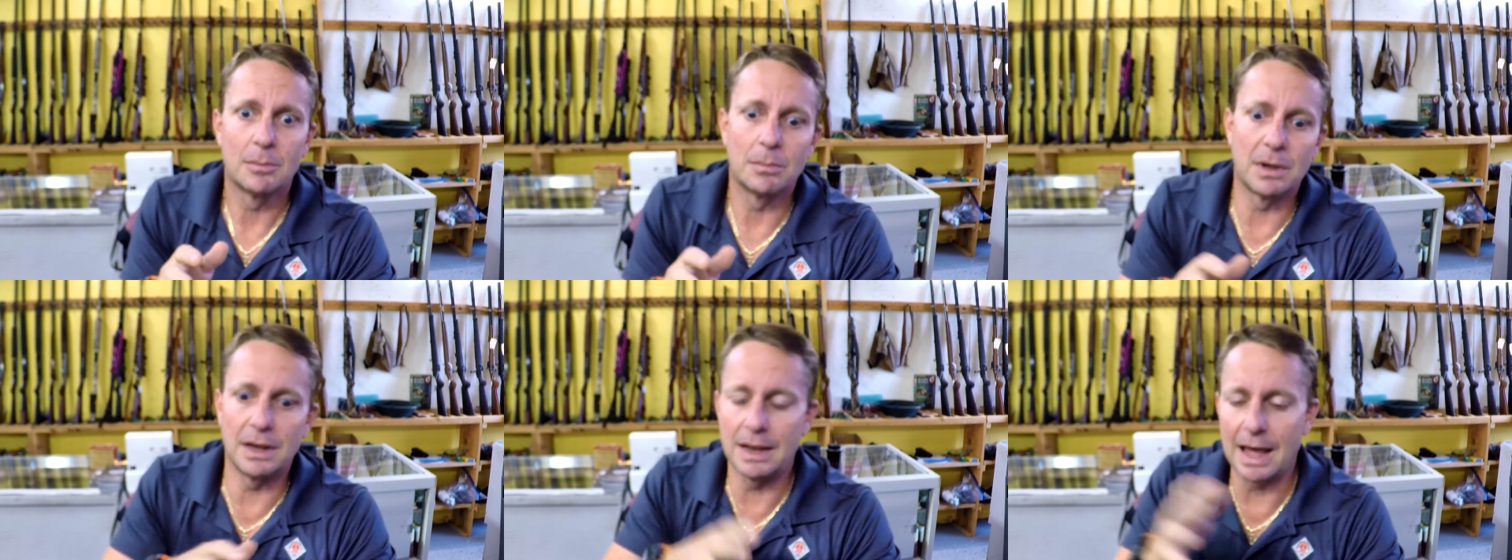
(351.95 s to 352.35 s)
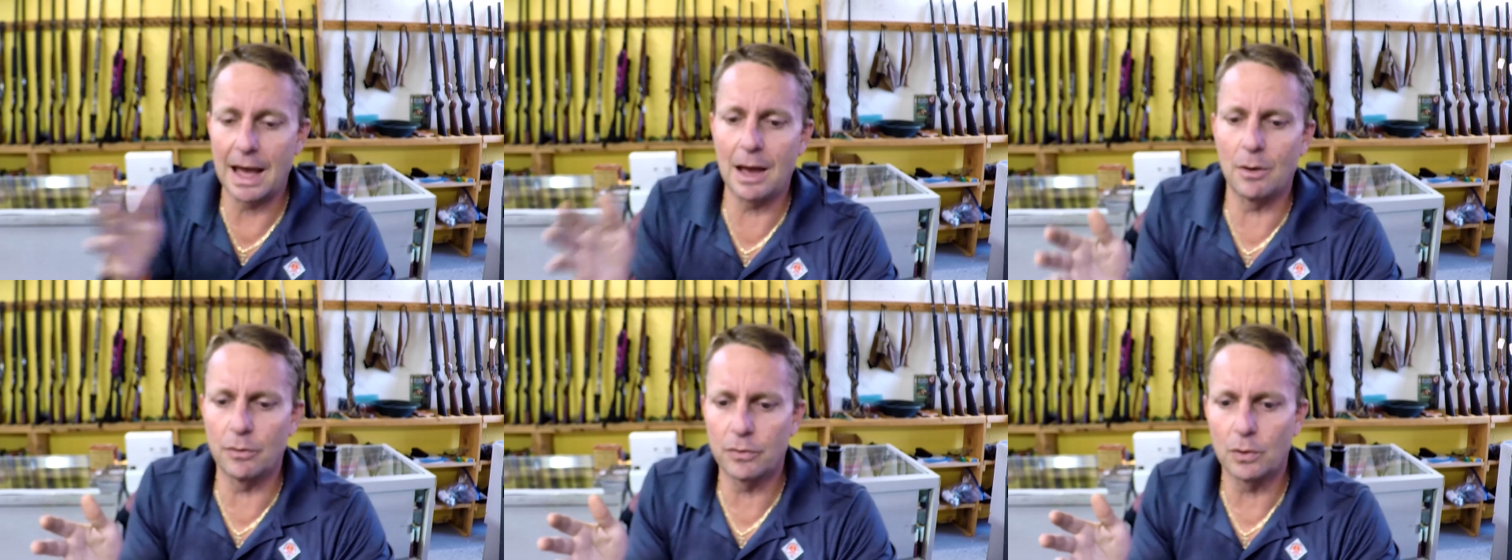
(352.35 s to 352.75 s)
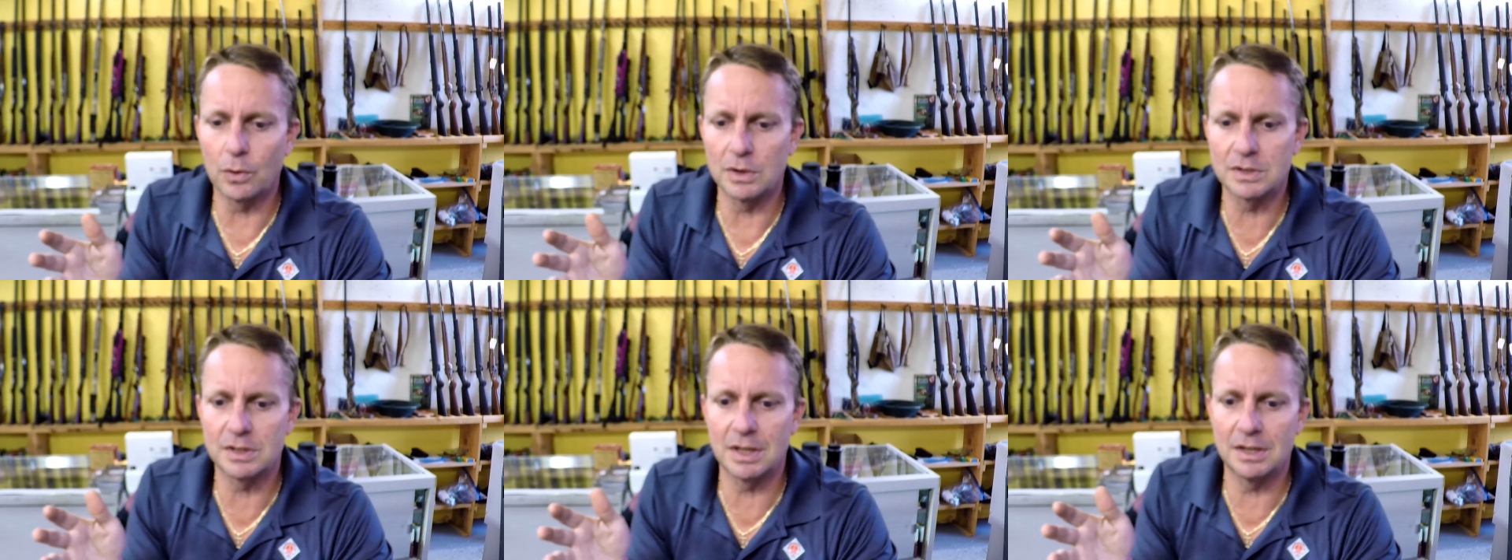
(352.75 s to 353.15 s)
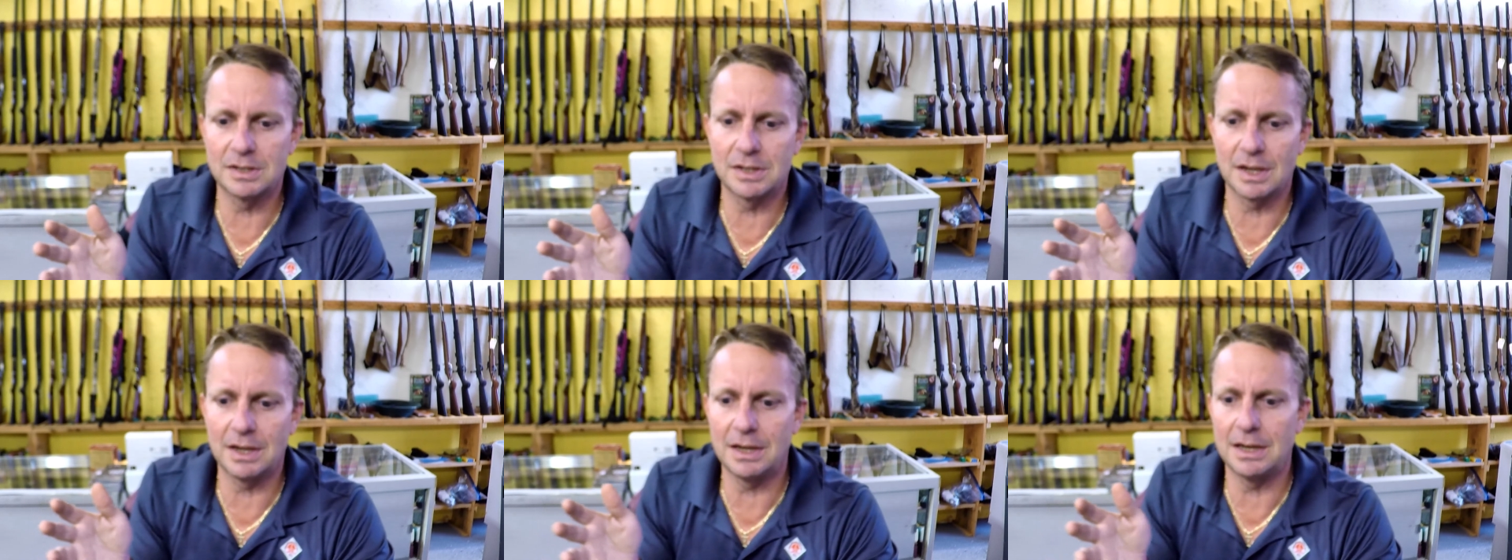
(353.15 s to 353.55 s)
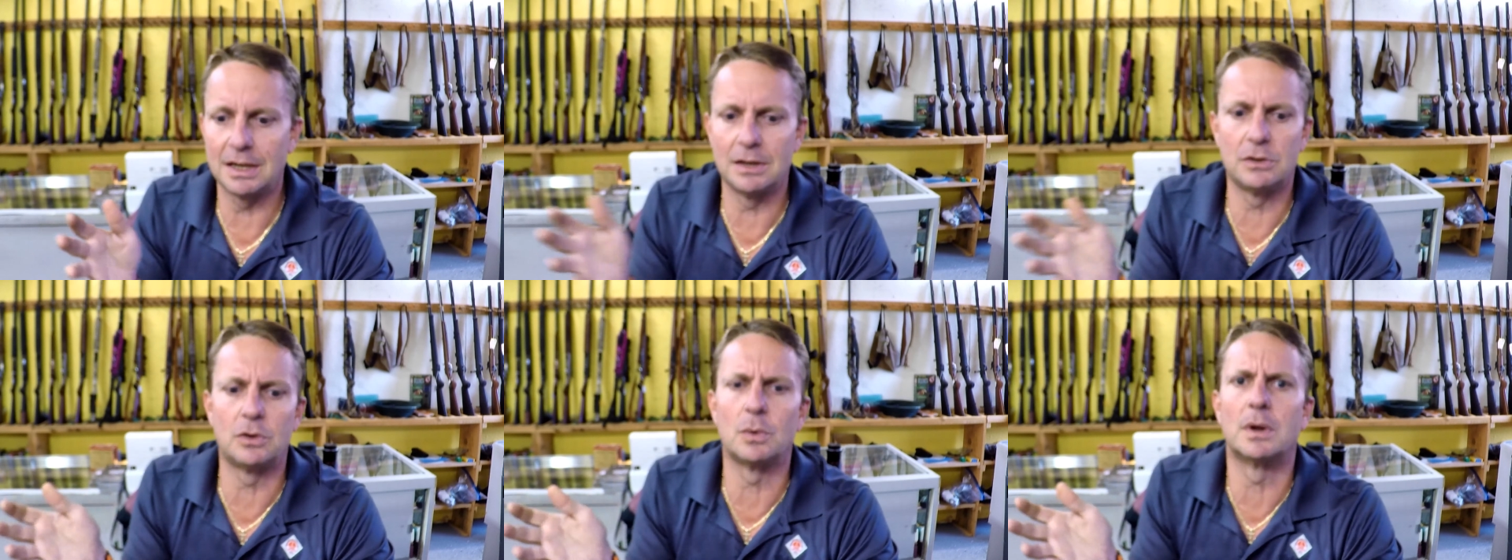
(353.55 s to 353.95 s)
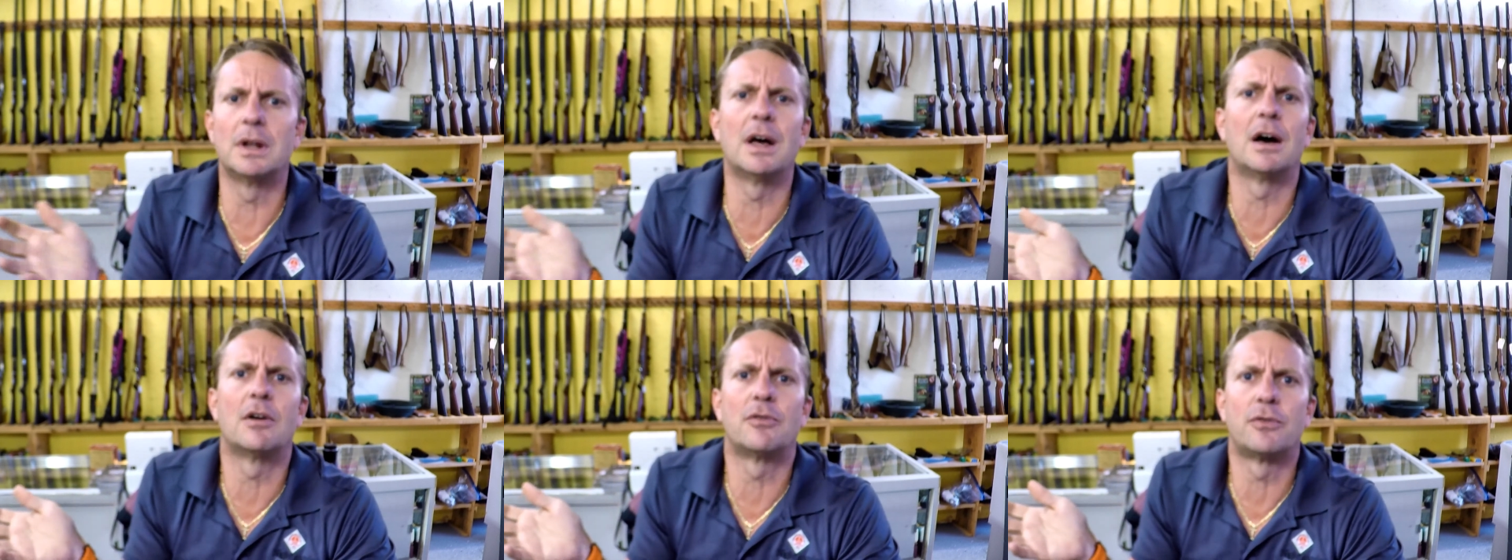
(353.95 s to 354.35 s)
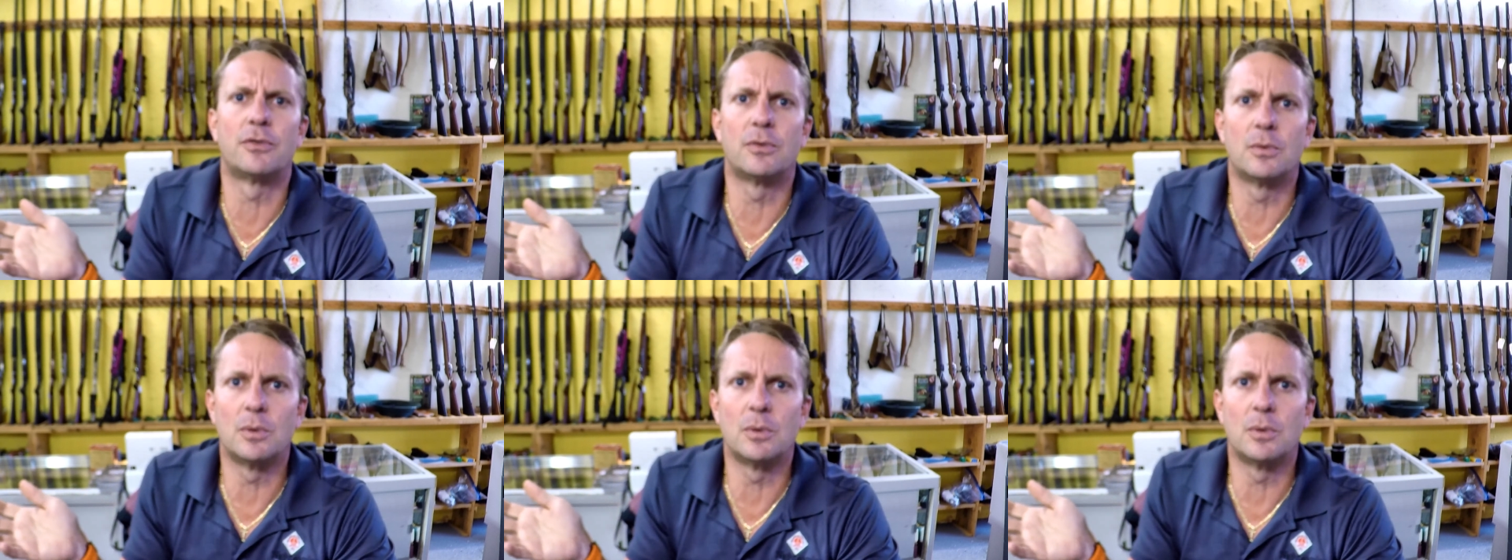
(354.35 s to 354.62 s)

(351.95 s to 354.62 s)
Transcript: But now, of course, they say he didn't do enough,